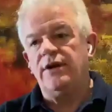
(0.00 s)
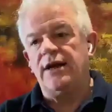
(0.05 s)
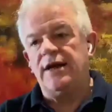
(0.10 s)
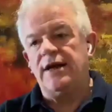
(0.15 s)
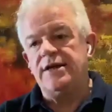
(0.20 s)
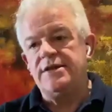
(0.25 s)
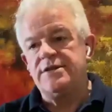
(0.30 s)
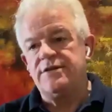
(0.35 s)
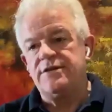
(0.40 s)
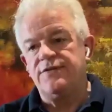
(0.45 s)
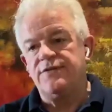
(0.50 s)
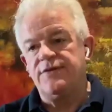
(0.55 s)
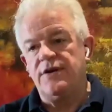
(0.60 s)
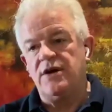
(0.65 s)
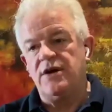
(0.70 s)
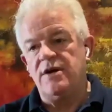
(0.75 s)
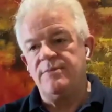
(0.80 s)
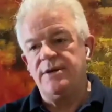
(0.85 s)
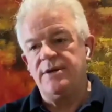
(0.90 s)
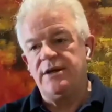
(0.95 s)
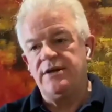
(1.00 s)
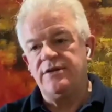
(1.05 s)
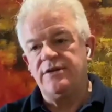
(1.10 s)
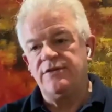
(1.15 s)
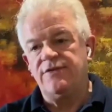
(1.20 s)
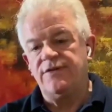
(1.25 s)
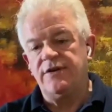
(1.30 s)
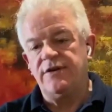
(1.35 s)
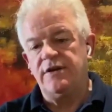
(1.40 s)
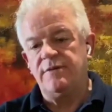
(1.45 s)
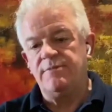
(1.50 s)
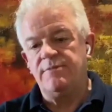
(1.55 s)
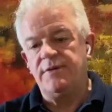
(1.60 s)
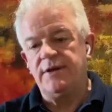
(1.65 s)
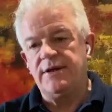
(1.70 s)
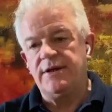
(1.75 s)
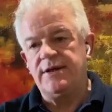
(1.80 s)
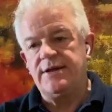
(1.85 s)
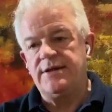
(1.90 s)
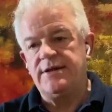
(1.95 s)
at is that farming in the
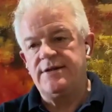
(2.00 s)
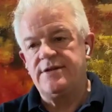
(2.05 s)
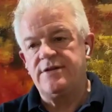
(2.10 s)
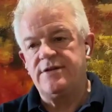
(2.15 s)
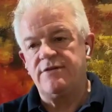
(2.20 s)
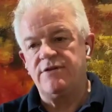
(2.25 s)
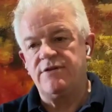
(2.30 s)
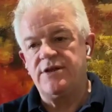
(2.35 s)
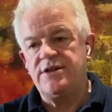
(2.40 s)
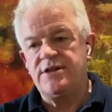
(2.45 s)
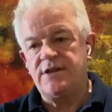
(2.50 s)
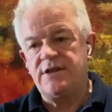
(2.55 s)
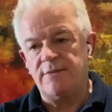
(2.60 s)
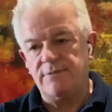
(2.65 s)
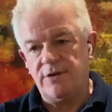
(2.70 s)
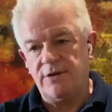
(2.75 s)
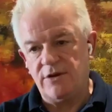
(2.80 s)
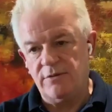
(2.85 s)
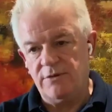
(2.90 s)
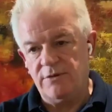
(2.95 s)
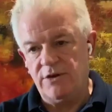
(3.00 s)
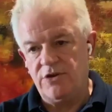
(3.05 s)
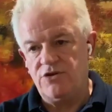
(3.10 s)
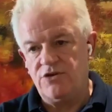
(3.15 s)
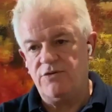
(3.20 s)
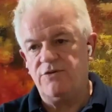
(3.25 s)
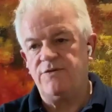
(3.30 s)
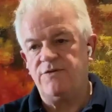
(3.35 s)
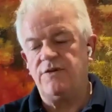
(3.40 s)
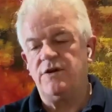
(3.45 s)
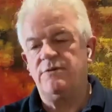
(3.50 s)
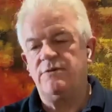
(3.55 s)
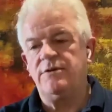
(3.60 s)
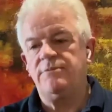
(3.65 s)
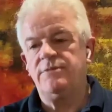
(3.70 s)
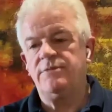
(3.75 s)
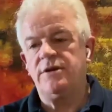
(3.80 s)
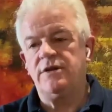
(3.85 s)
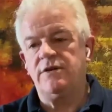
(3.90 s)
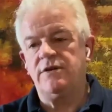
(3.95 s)
Philippines, there is some commercial
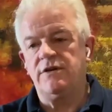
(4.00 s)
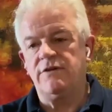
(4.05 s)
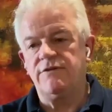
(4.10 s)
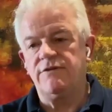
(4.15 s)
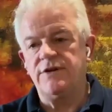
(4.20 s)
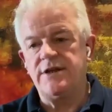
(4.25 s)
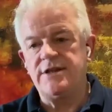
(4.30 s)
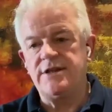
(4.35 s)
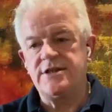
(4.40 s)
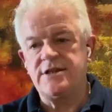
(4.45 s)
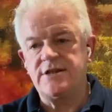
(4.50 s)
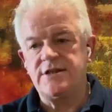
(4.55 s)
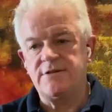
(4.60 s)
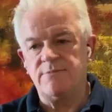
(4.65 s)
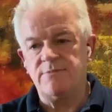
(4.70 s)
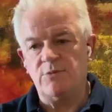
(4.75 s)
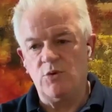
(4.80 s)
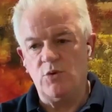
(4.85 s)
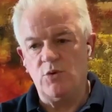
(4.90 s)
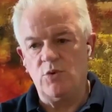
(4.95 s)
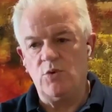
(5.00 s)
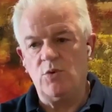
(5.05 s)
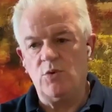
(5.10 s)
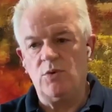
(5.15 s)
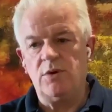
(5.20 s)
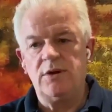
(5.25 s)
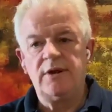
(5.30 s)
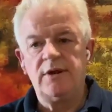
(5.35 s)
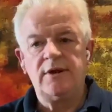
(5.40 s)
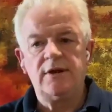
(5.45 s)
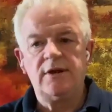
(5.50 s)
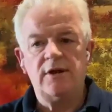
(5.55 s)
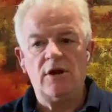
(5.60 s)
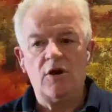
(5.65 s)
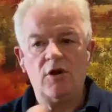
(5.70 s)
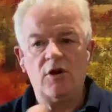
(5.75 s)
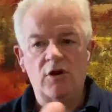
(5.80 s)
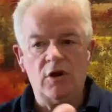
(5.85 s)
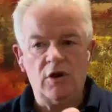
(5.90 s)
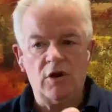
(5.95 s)
farming, but a lot of it is small
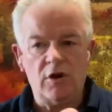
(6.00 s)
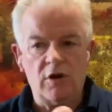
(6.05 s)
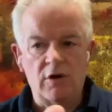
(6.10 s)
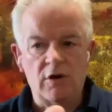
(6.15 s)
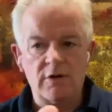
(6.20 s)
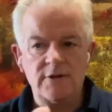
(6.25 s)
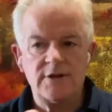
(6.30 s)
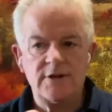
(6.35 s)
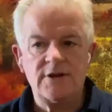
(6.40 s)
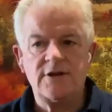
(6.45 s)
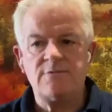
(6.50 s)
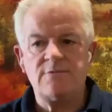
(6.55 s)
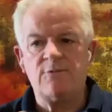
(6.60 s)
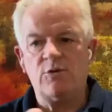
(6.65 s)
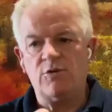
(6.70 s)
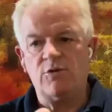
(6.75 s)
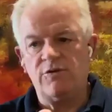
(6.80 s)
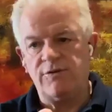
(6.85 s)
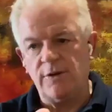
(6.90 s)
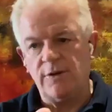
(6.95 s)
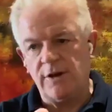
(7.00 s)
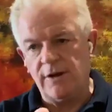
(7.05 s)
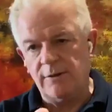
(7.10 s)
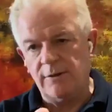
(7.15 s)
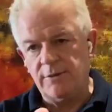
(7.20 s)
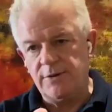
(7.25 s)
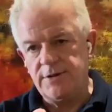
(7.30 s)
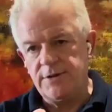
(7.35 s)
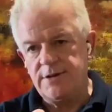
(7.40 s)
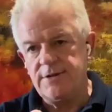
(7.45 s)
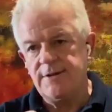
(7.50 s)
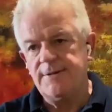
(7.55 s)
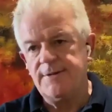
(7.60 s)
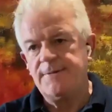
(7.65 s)
lots, small farmers.